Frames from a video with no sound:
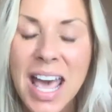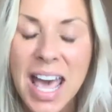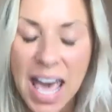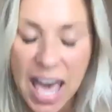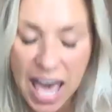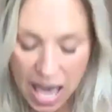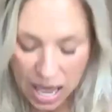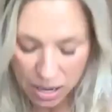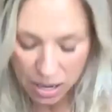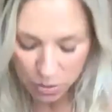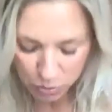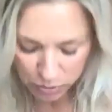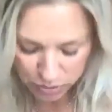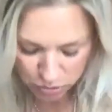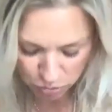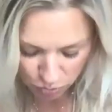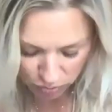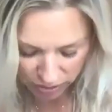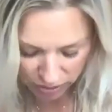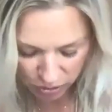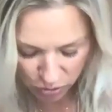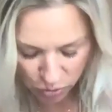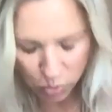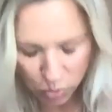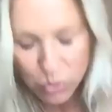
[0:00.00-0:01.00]
And what's
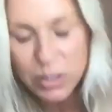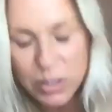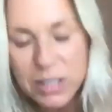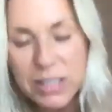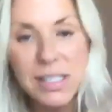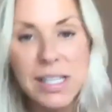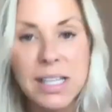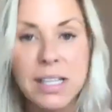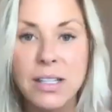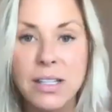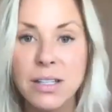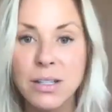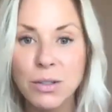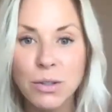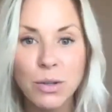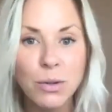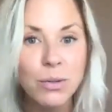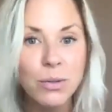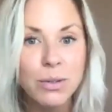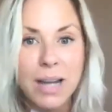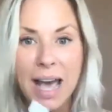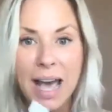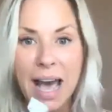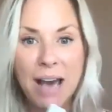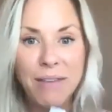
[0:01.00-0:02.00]
really cool is that you
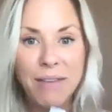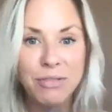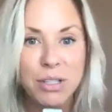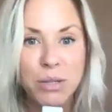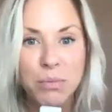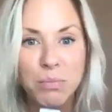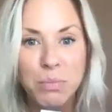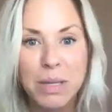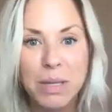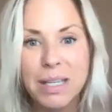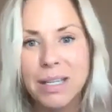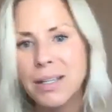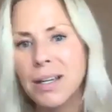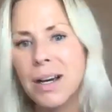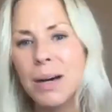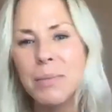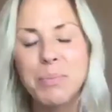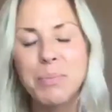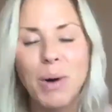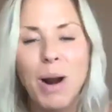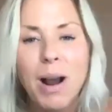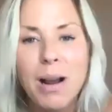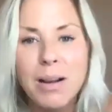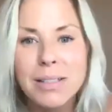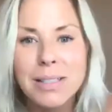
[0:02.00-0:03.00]
don't have to be a
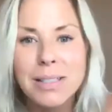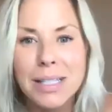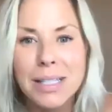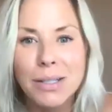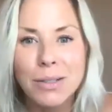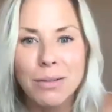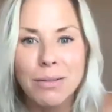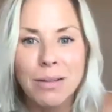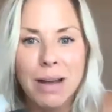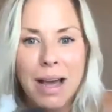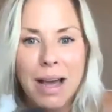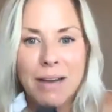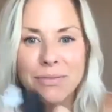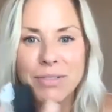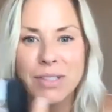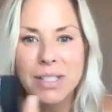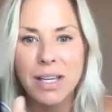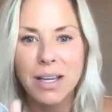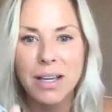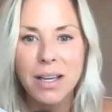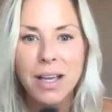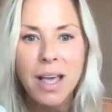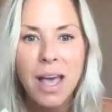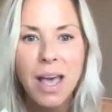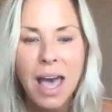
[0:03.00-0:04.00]
proxy. You don't have
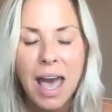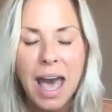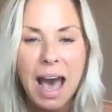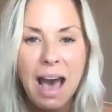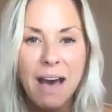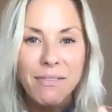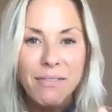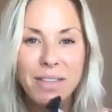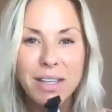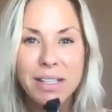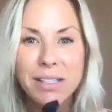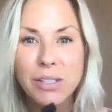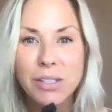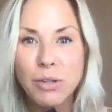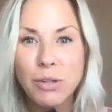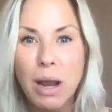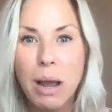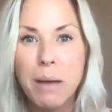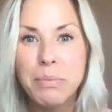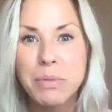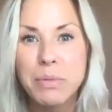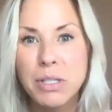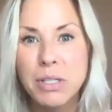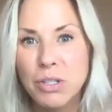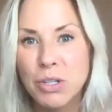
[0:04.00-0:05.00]
to have this
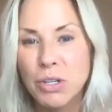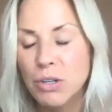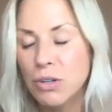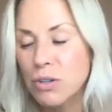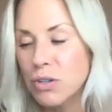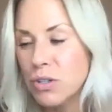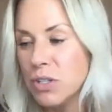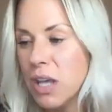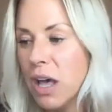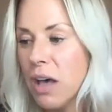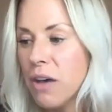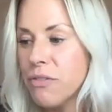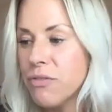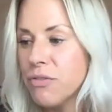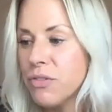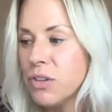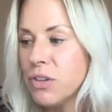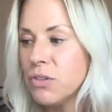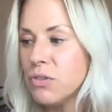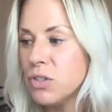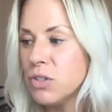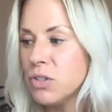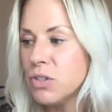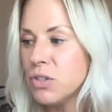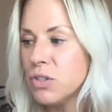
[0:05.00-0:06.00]
strapped to yourself.
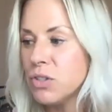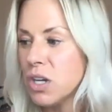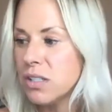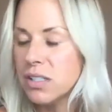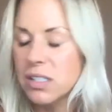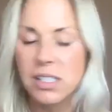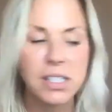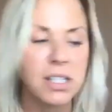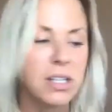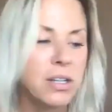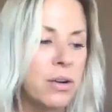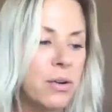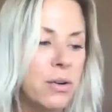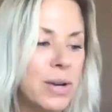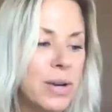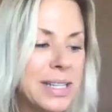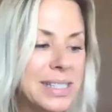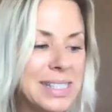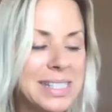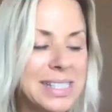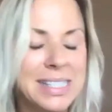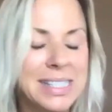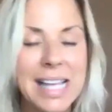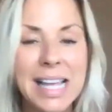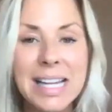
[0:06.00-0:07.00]
You just, it's
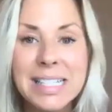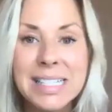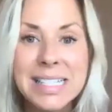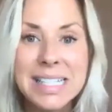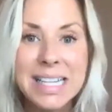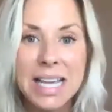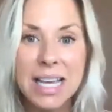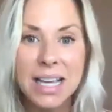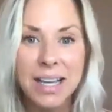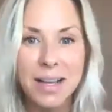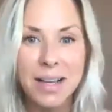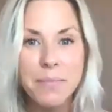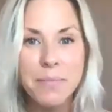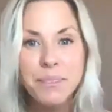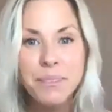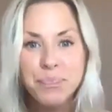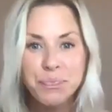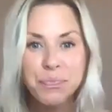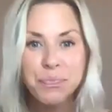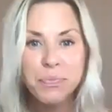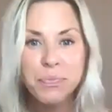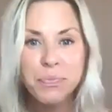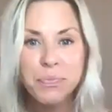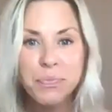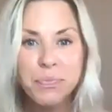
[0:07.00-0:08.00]
sending.
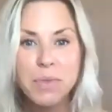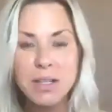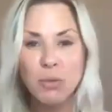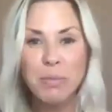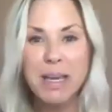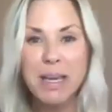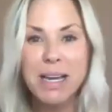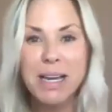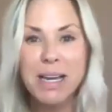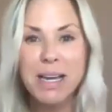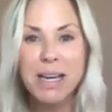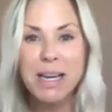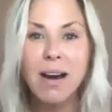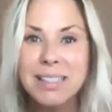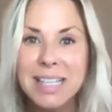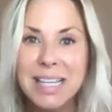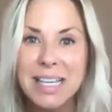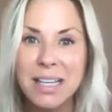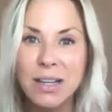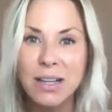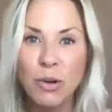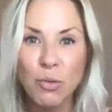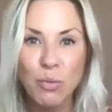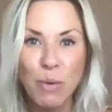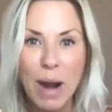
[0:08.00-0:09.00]
So because
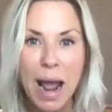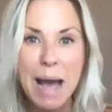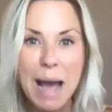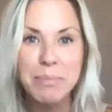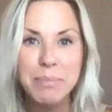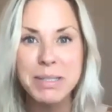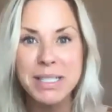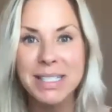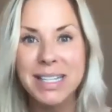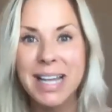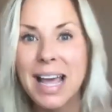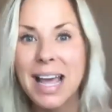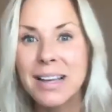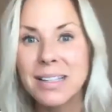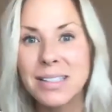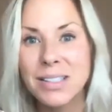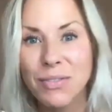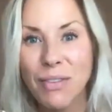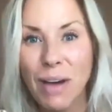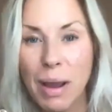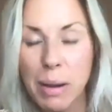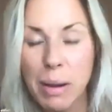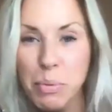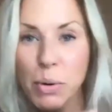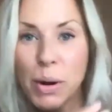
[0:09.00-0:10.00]
it grabbed Dan's
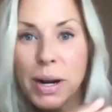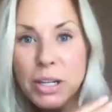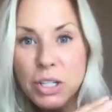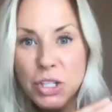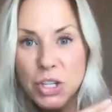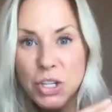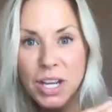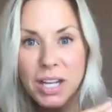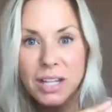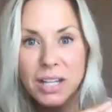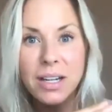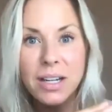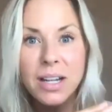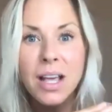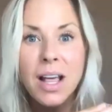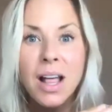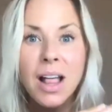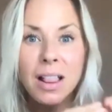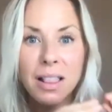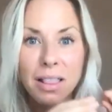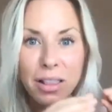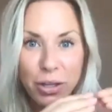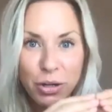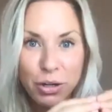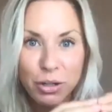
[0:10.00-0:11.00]
vibration,
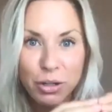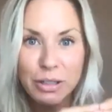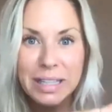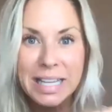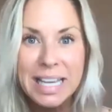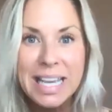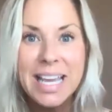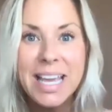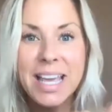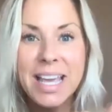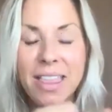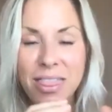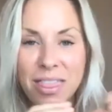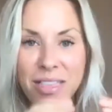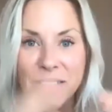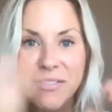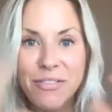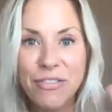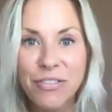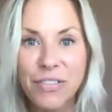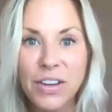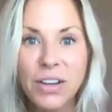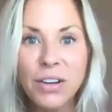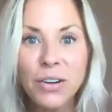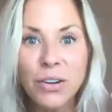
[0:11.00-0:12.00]
literally in the
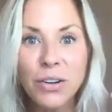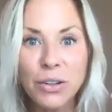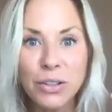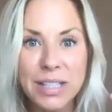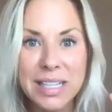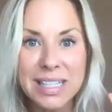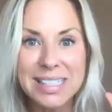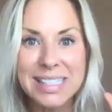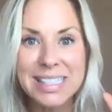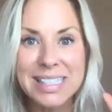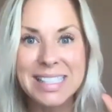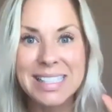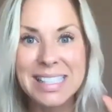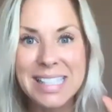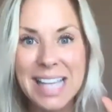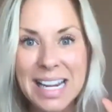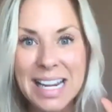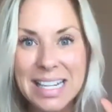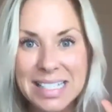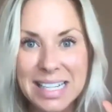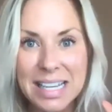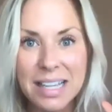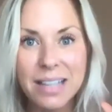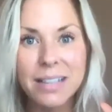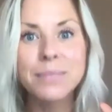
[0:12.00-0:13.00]
field, it's
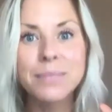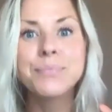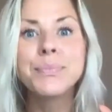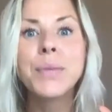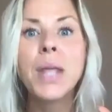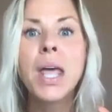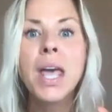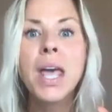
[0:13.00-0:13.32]
sending